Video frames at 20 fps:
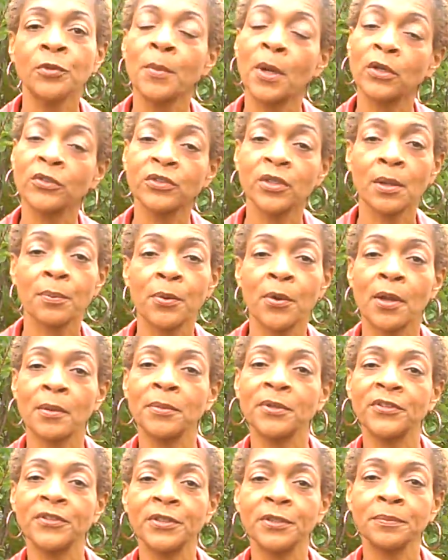Tomorrow's not
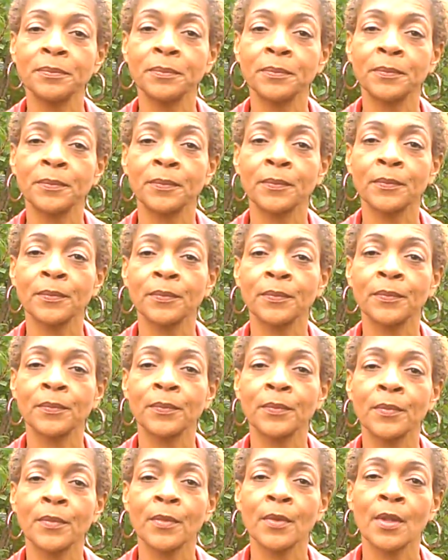promising.
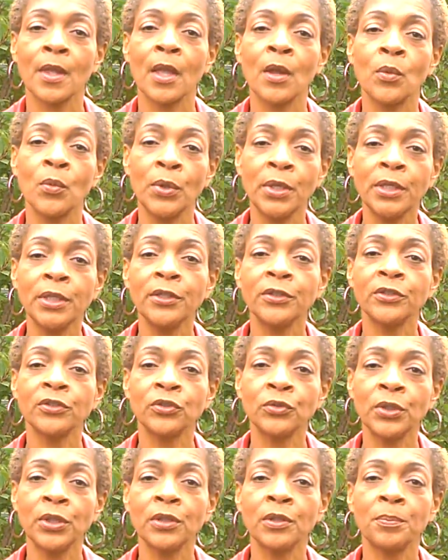And we need to
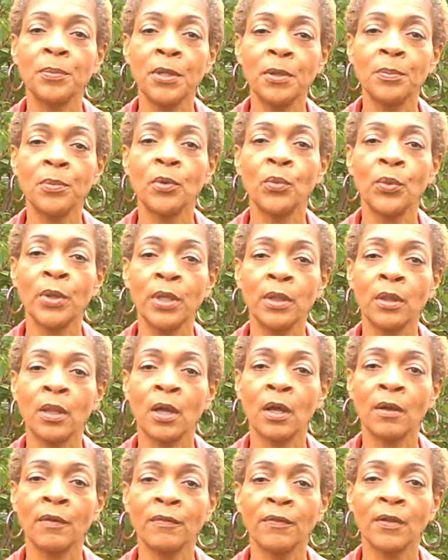treat the people we
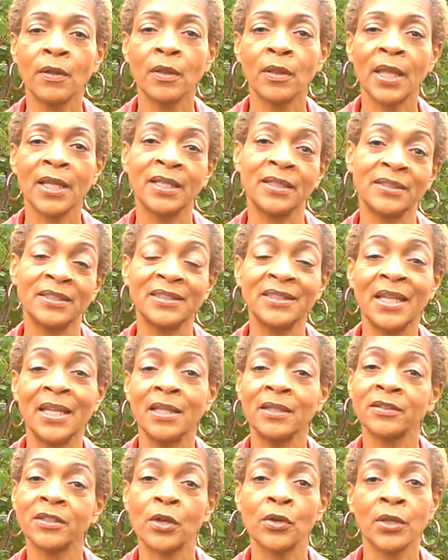love like today
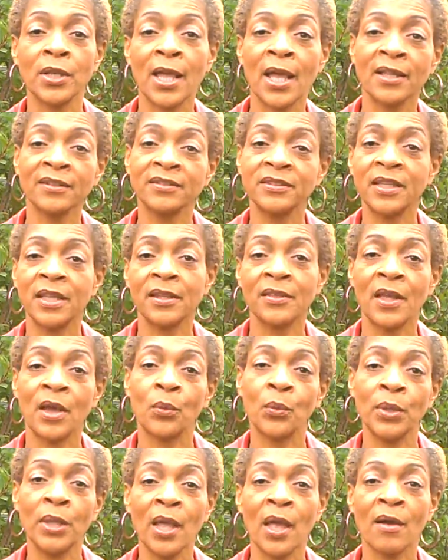is our last day that
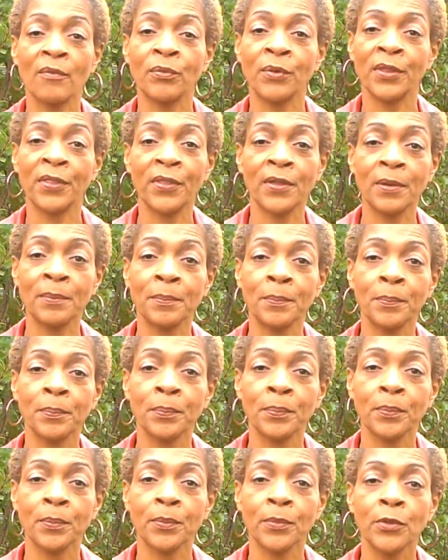we have with them.
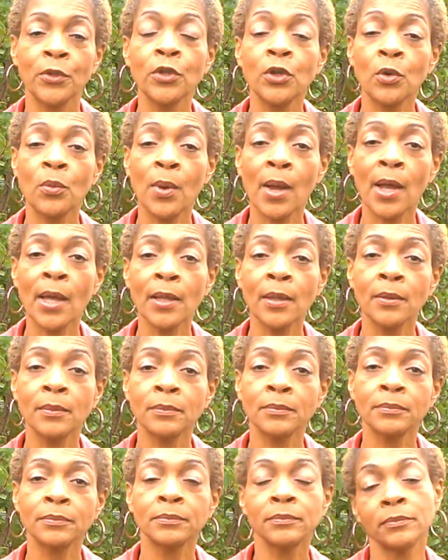You know why?
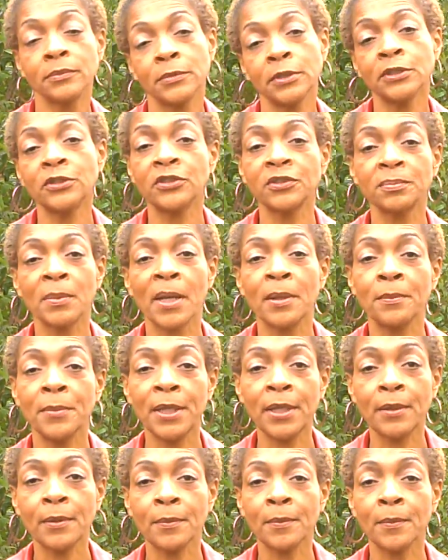It just might be.